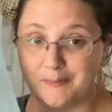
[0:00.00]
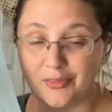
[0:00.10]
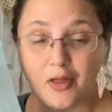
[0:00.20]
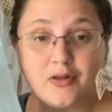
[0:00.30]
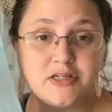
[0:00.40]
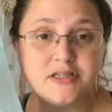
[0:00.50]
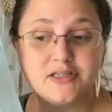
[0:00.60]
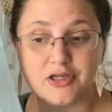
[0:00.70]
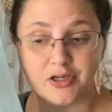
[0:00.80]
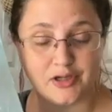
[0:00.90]
mythology,
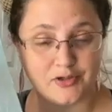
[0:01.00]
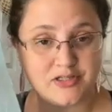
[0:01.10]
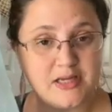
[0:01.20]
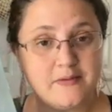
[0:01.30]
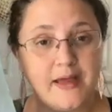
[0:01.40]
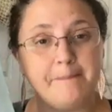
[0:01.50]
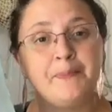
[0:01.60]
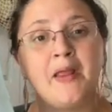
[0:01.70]
she could understand that